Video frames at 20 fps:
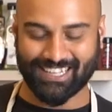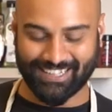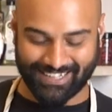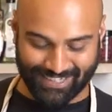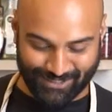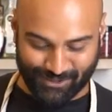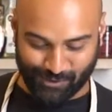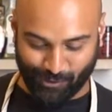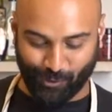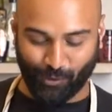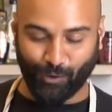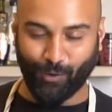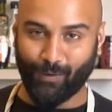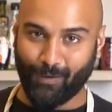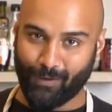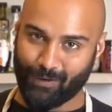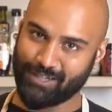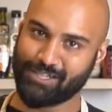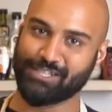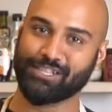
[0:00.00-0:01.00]
this
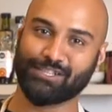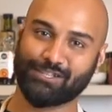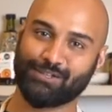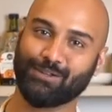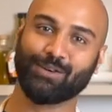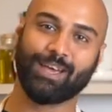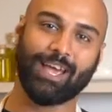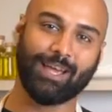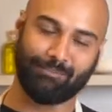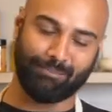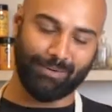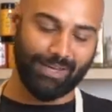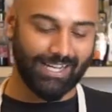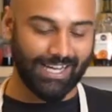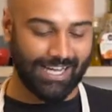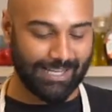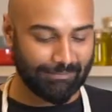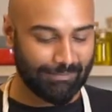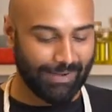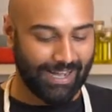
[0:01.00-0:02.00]
gorgeous looking
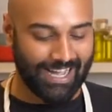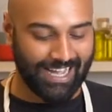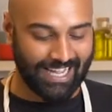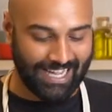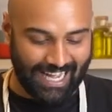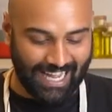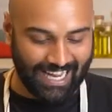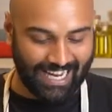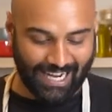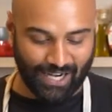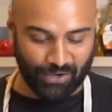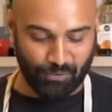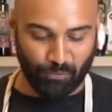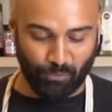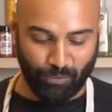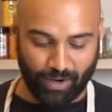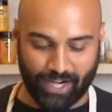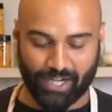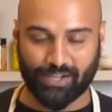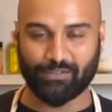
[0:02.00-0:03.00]
pecan pie. I can't
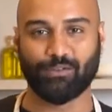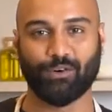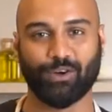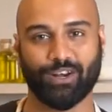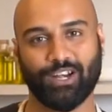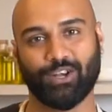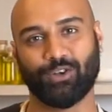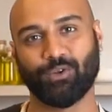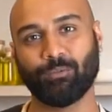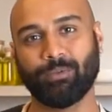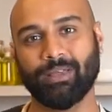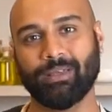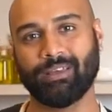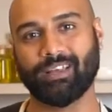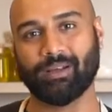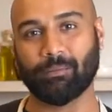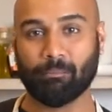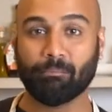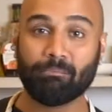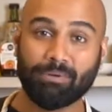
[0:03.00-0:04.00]
wait for it to be
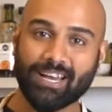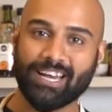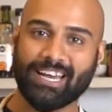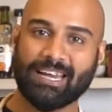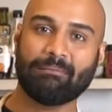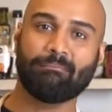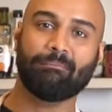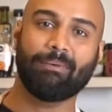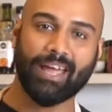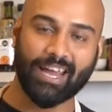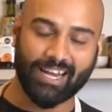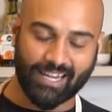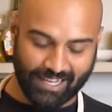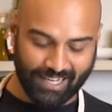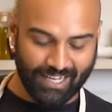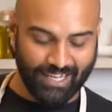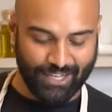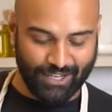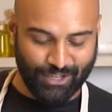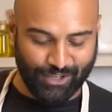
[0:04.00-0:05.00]
completely
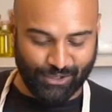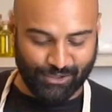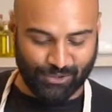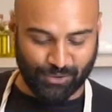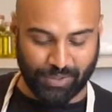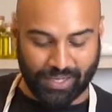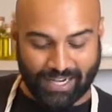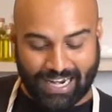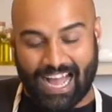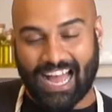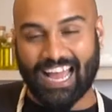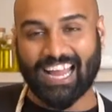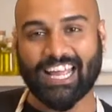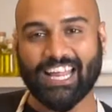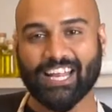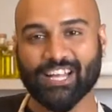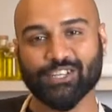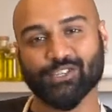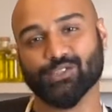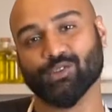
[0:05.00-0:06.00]
baked so that I
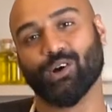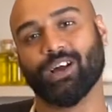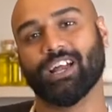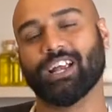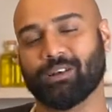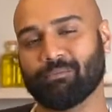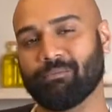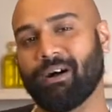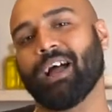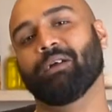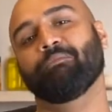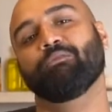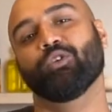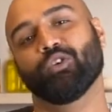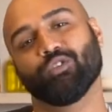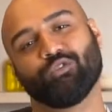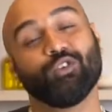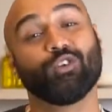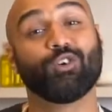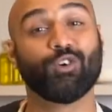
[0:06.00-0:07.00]
can enjoy it, my
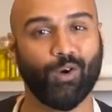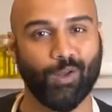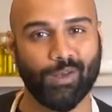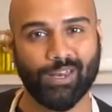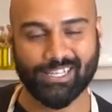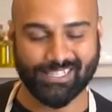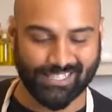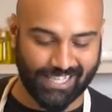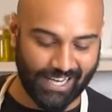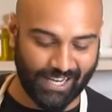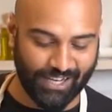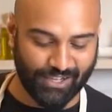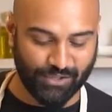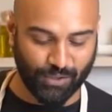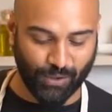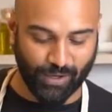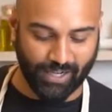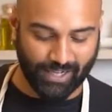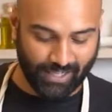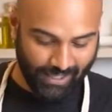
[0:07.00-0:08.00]
beautiful colleagues can
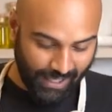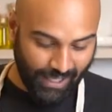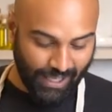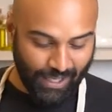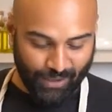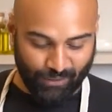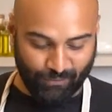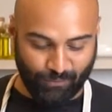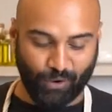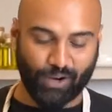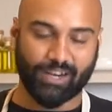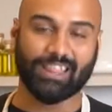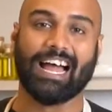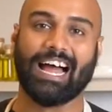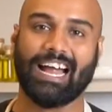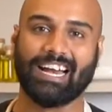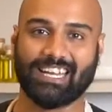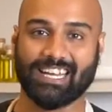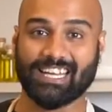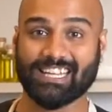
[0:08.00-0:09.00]
enjoy it. For
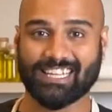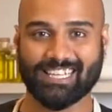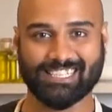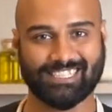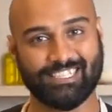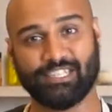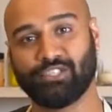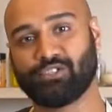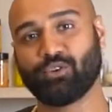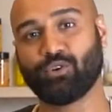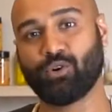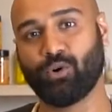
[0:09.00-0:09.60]
that, this needs to